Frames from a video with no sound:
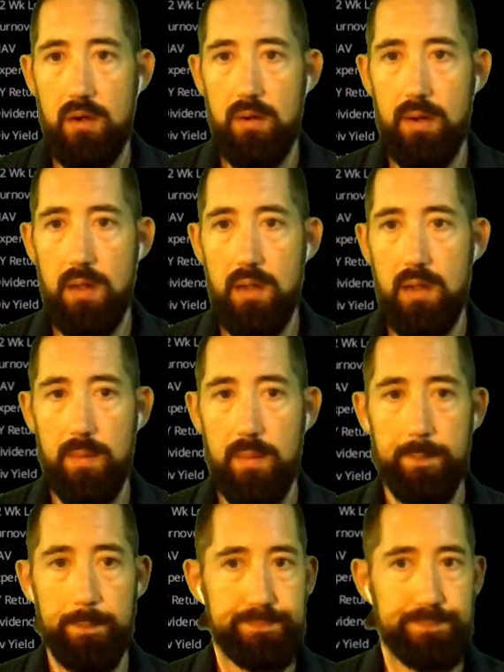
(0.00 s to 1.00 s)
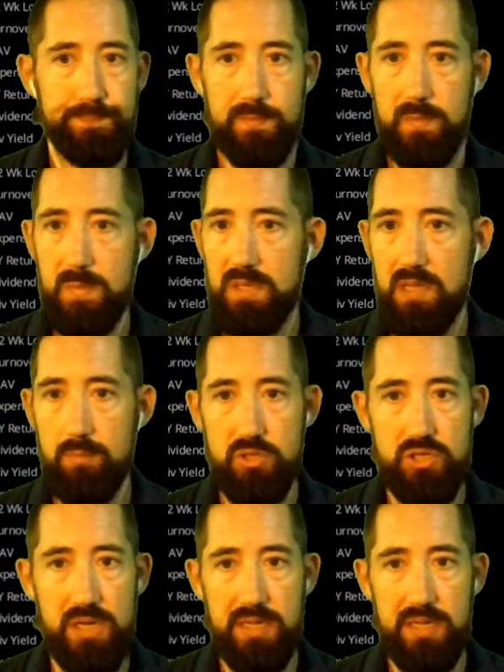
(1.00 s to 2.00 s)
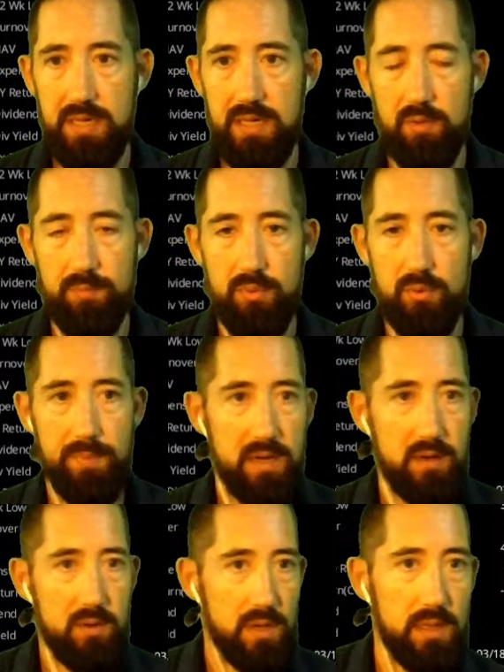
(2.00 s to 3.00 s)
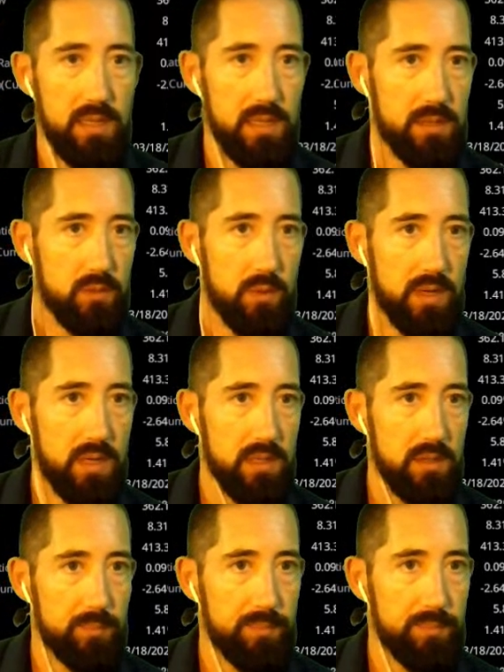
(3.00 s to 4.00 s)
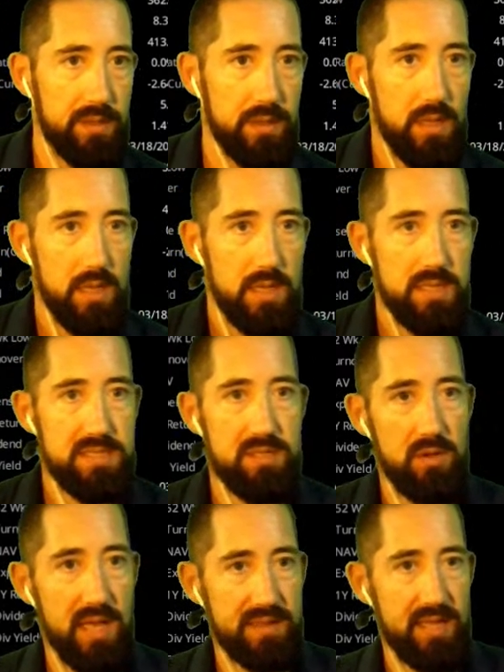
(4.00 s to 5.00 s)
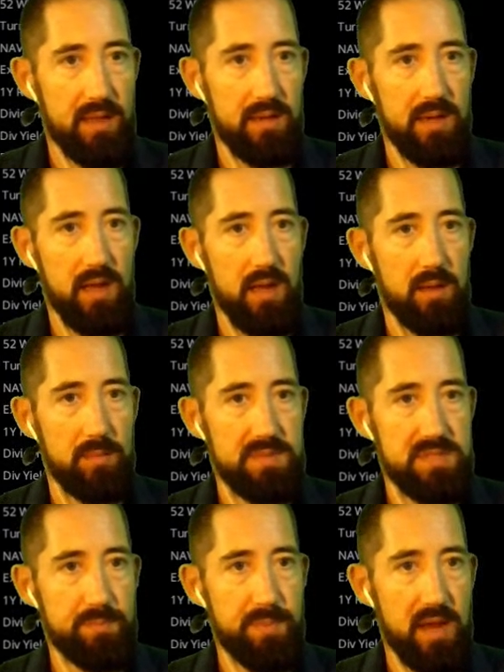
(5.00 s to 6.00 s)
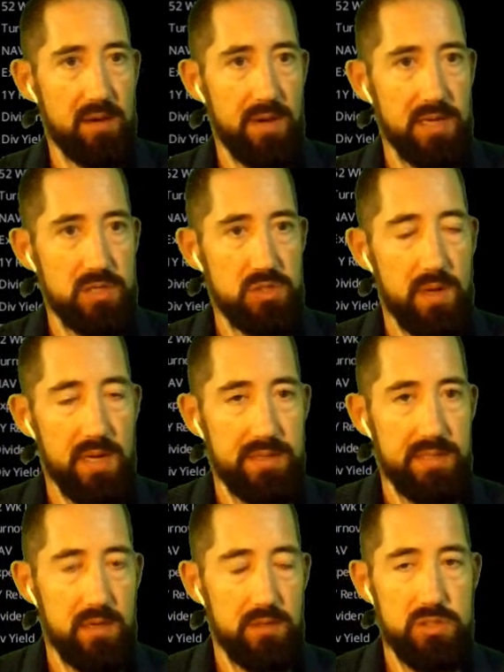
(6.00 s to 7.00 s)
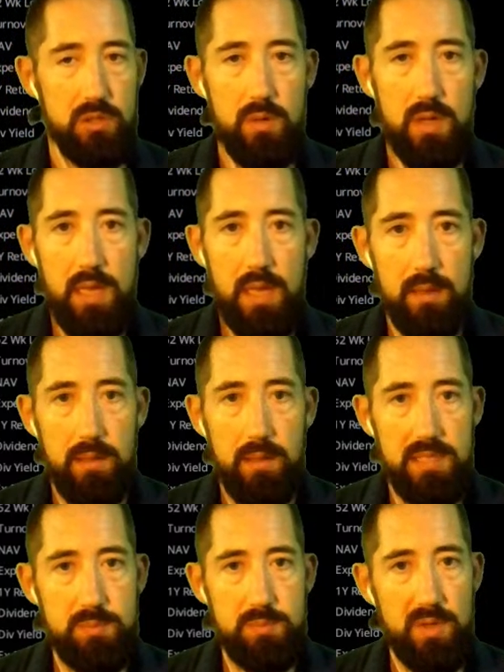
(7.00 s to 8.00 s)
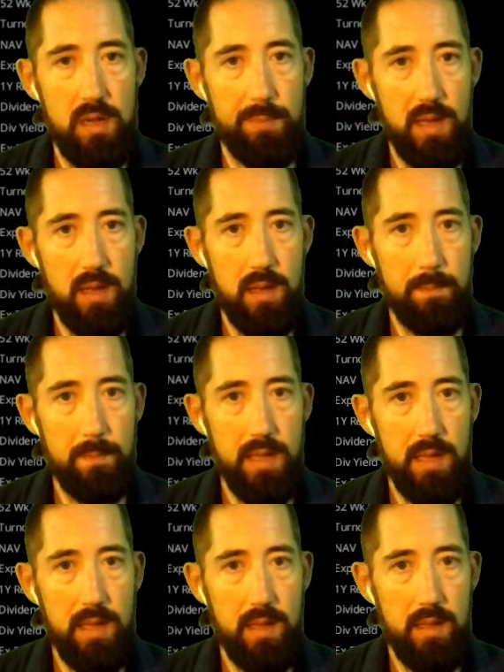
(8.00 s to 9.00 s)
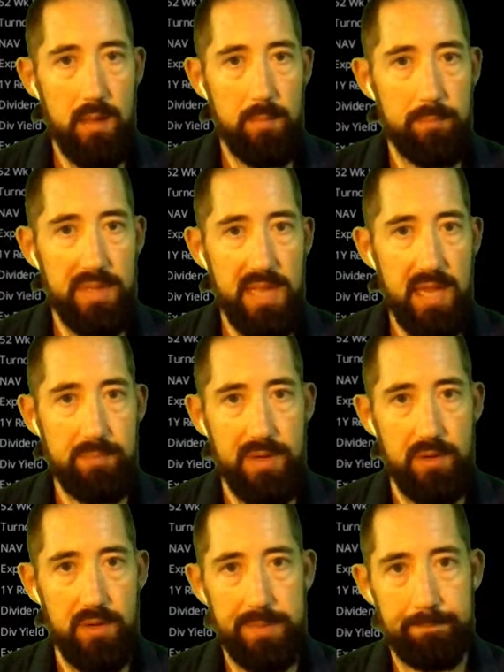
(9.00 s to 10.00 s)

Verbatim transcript: Um, double checking yet. We pulled back quite a, quite a little bit. Still at that um, spy range right there. So let's bring up um, BlackBerry.